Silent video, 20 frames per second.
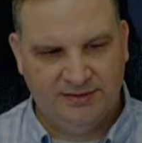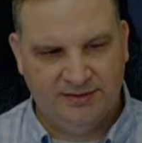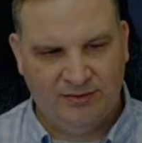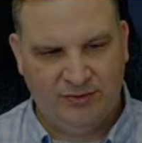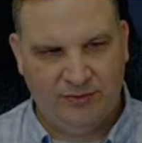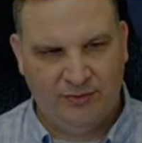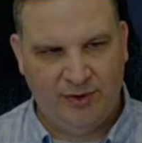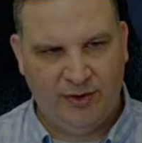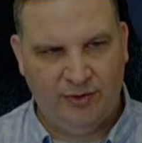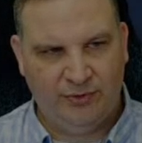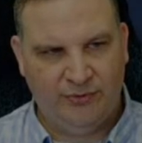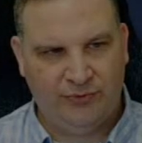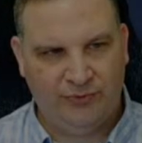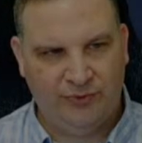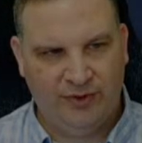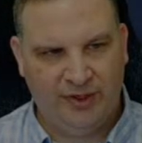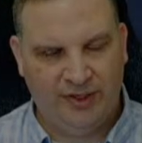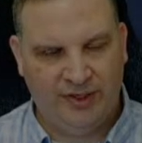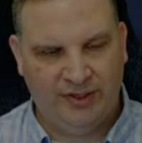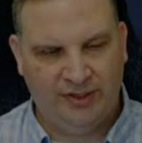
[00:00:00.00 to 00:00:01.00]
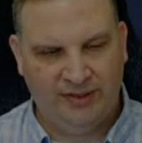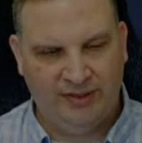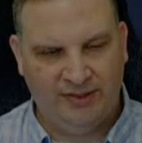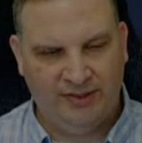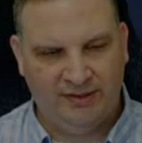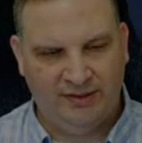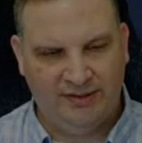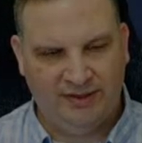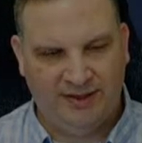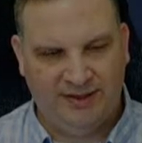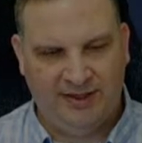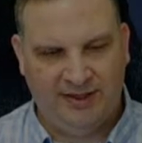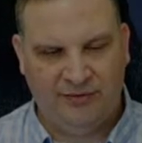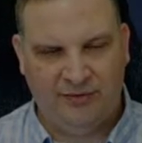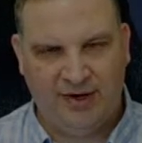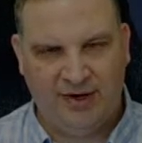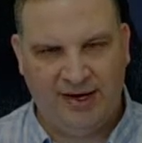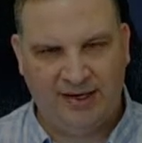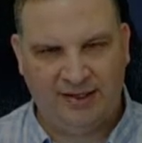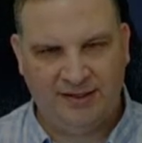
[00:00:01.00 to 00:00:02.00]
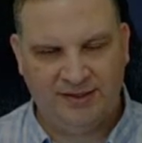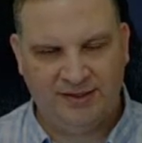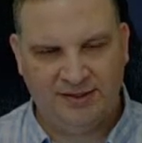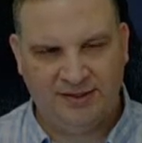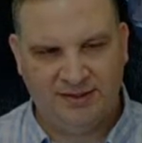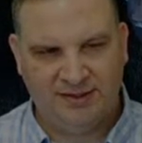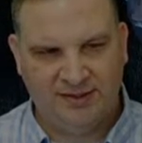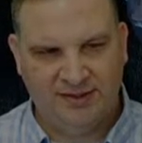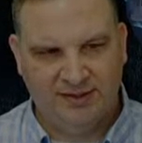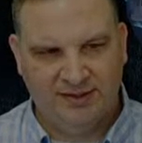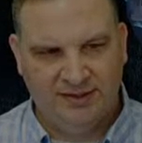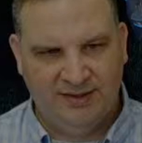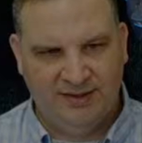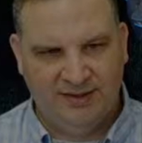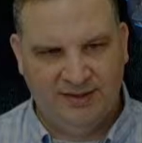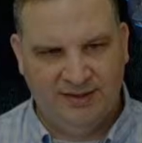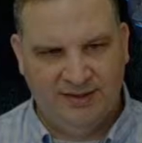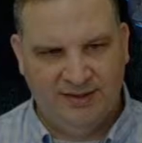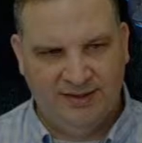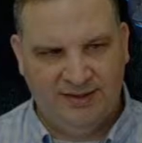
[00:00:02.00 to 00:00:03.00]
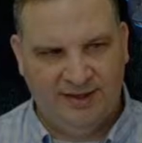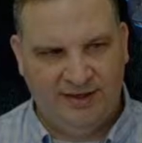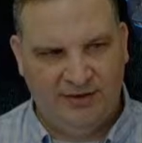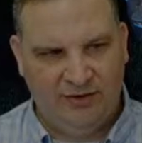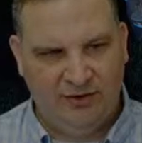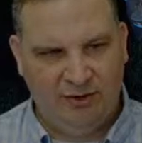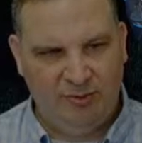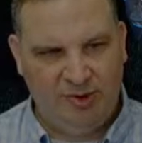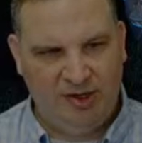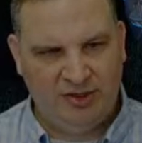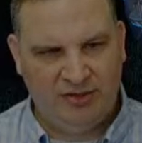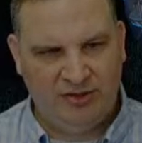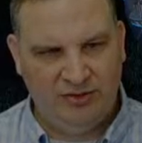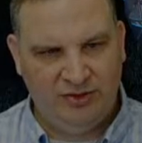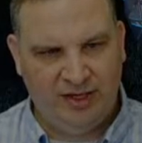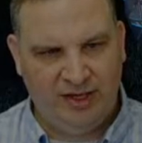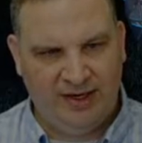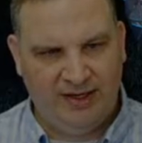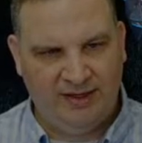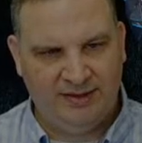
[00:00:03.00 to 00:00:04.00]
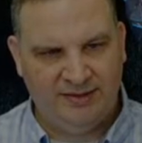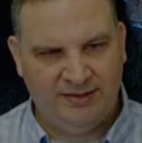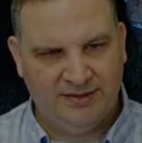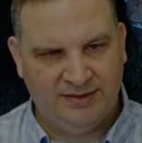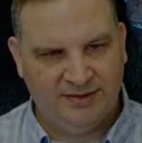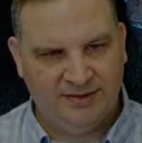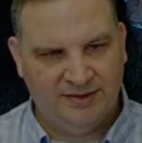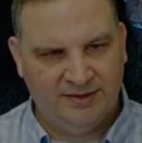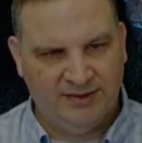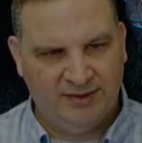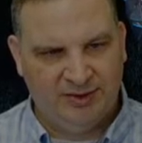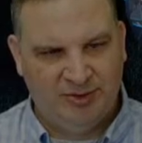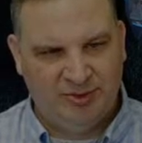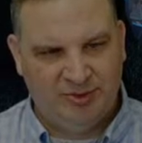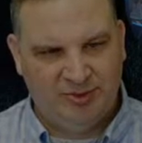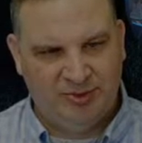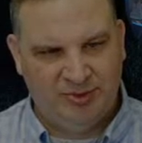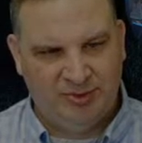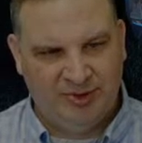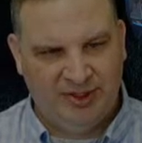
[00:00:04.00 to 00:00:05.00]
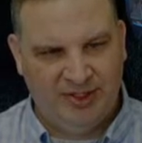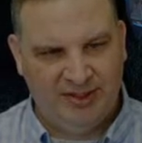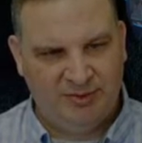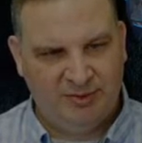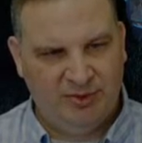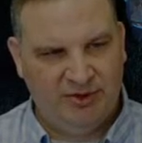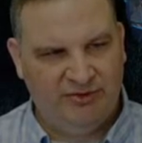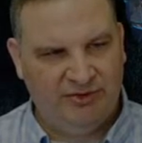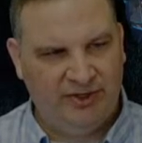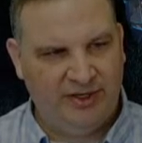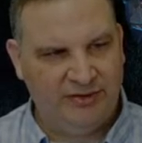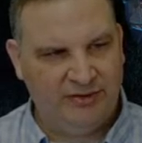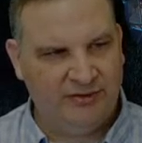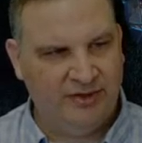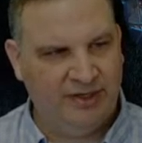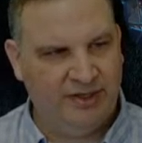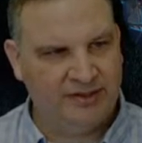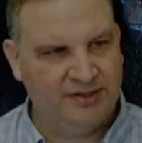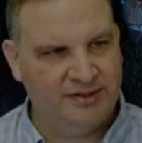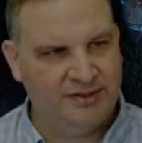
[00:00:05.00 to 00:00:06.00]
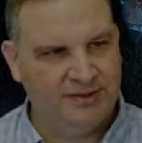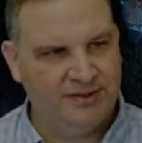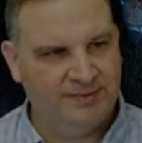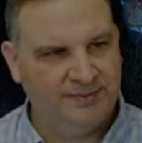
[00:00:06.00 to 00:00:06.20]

303 on Rex. Now, I don't know about you guys. That's pretty fast Rex.